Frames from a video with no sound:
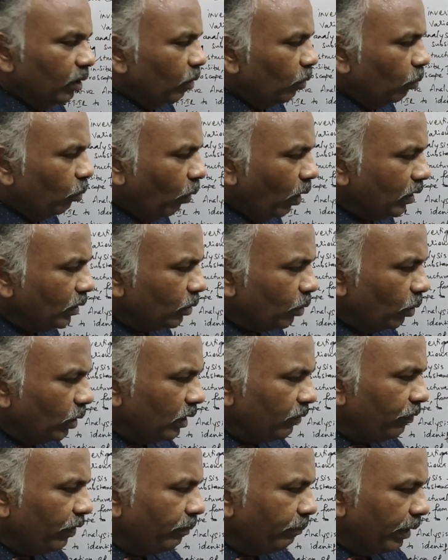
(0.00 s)

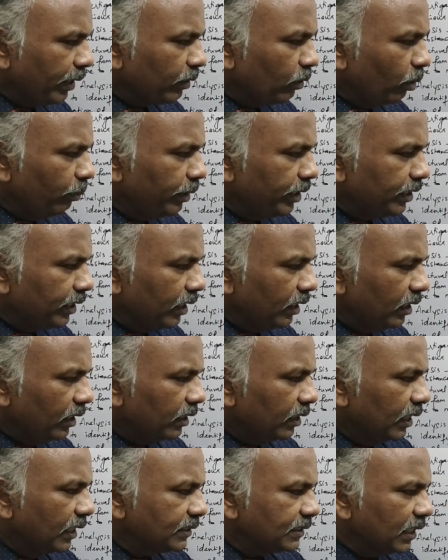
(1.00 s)
125 micrometer,
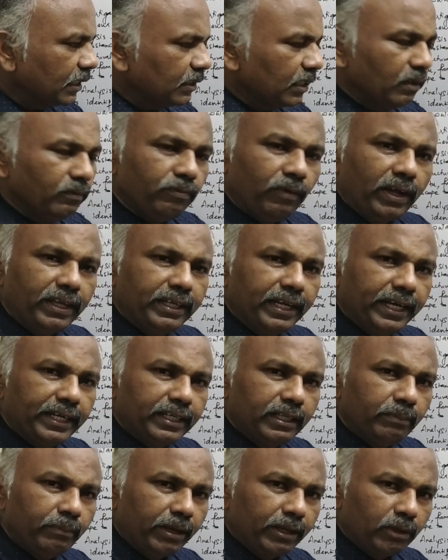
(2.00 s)
lesser than
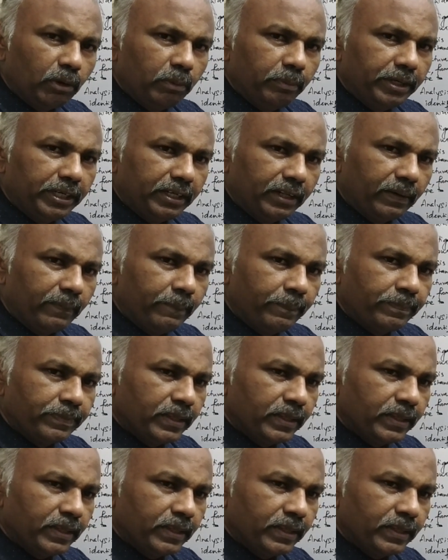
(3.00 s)
590 micrometer.